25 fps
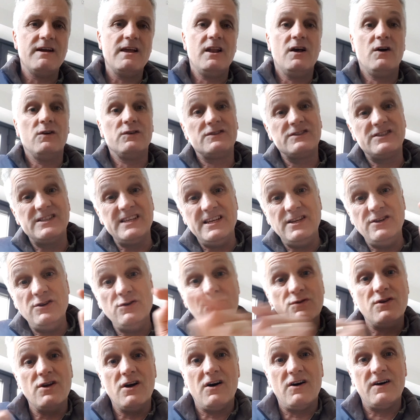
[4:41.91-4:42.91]
And I'll see you
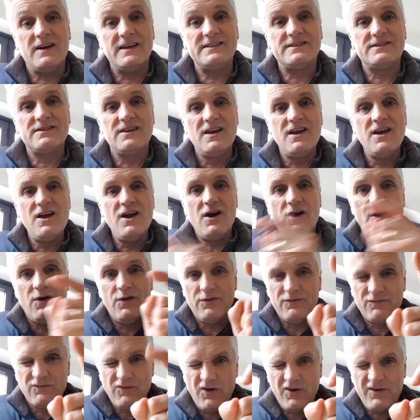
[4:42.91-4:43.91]
guys on
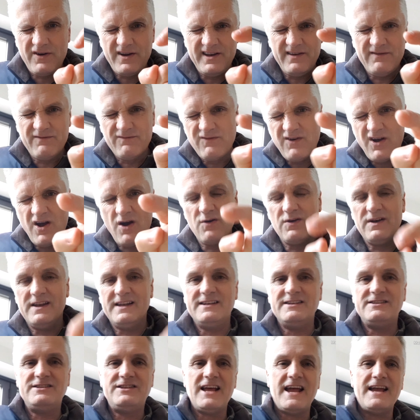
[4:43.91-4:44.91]
the rockin' and
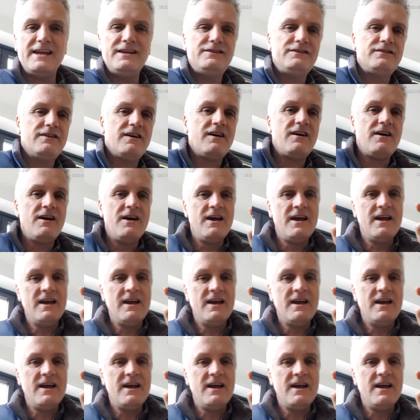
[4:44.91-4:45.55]
rollin' data